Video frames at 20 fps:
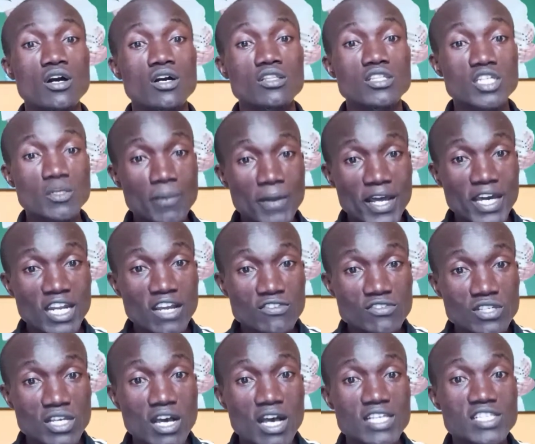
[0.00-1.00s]
3
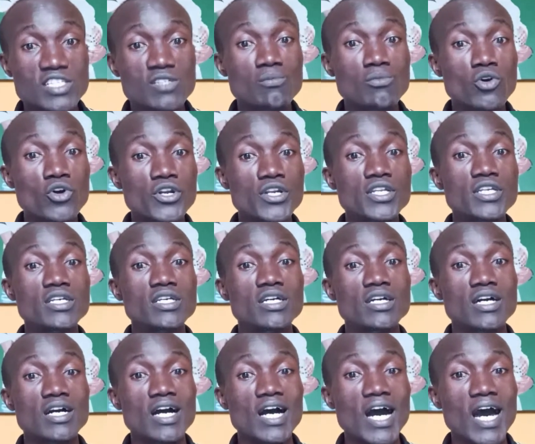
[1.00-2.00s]
paragraphs as the body,
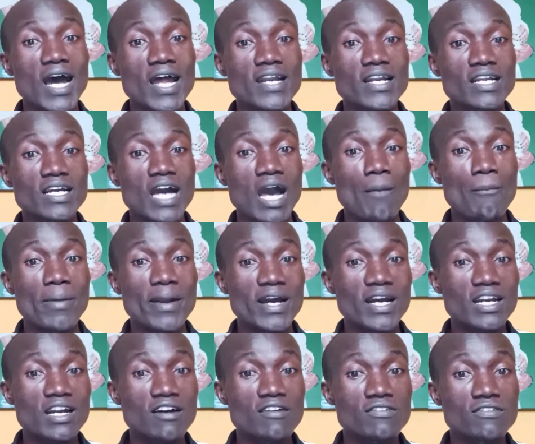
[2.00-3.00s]
and a
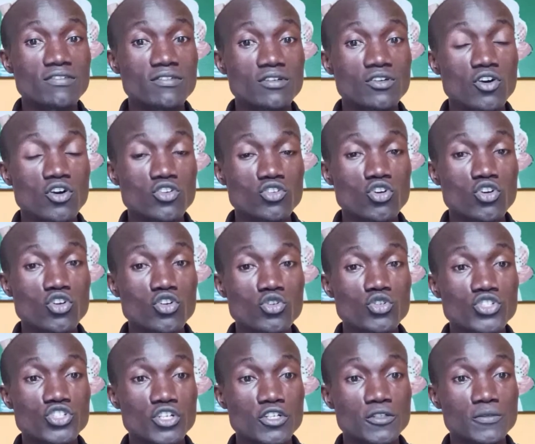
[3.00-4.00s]
paragraph on
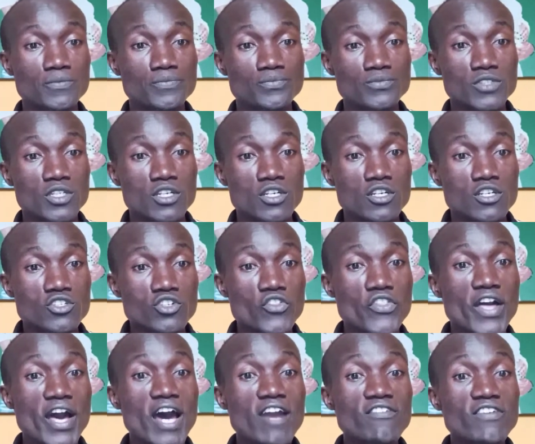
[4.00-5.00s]
conclusion. So
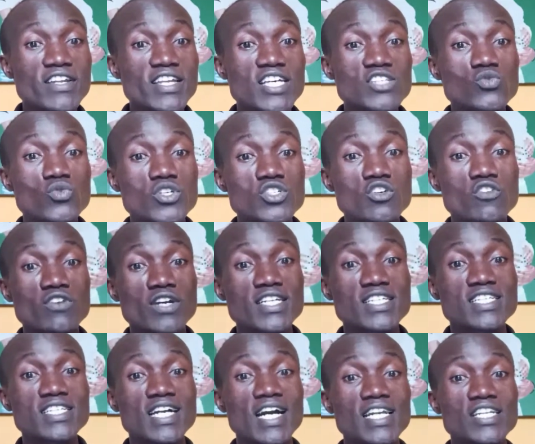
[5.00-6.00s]
there are various ways of
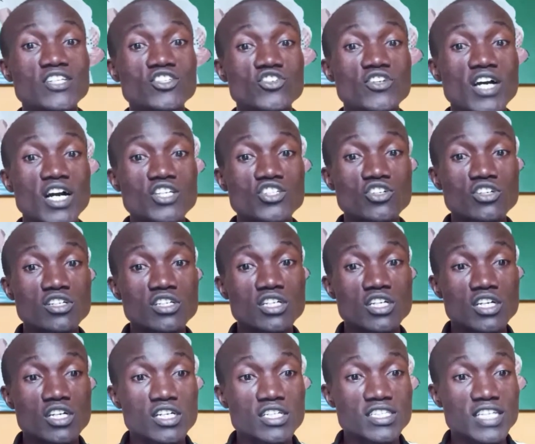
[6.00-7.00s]
writing an introduction.
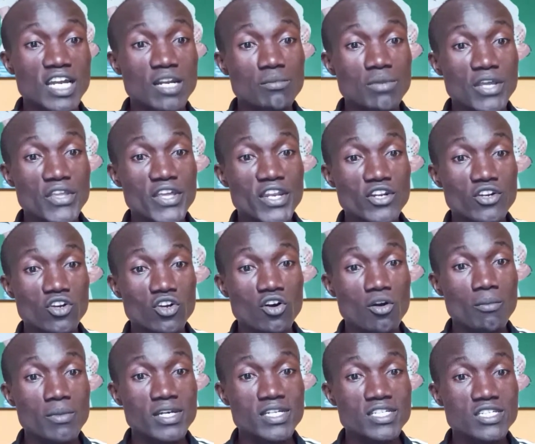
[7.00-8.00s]
It can be a general
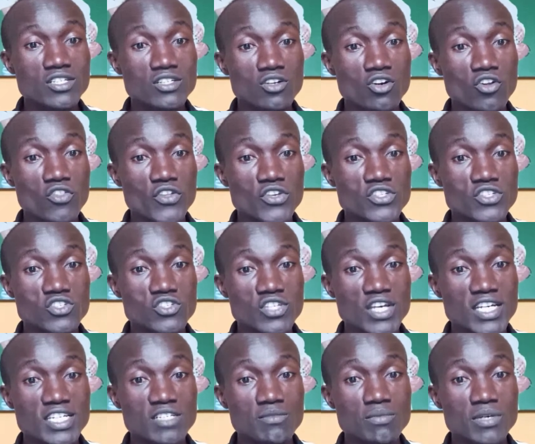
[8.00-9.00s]
comment on the
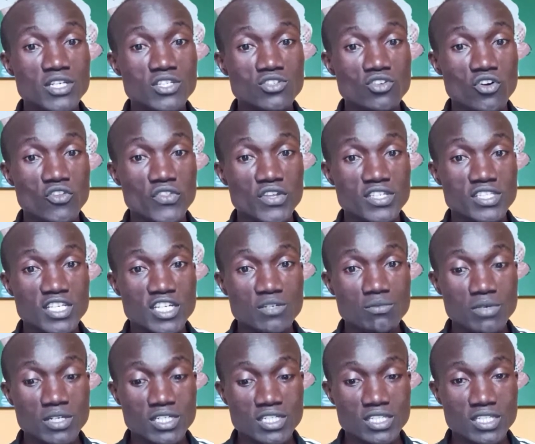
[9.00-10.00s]
society based on the
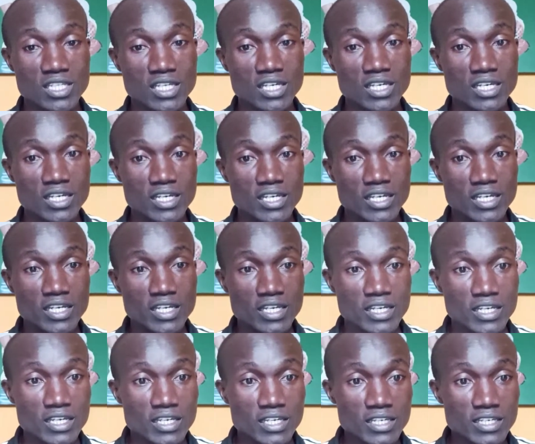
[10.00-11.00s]
statement in the
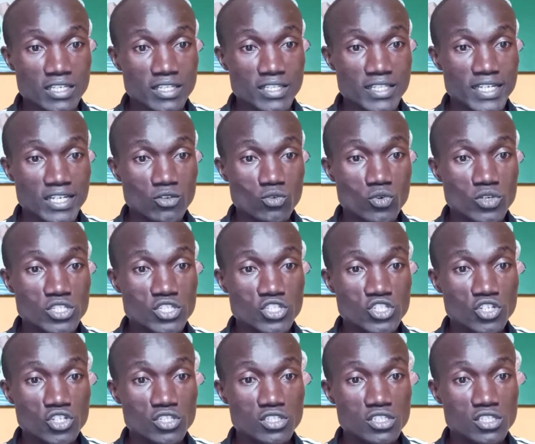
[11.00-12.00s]

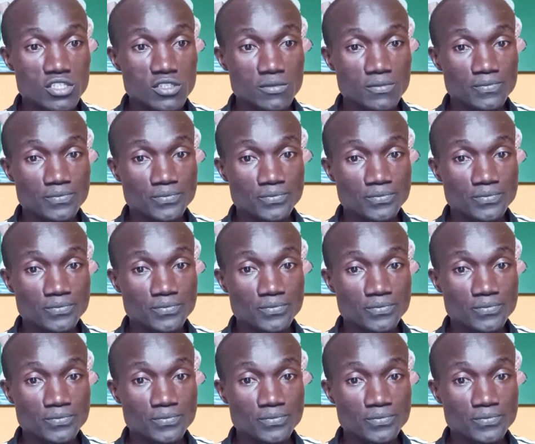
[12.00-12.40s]
questions.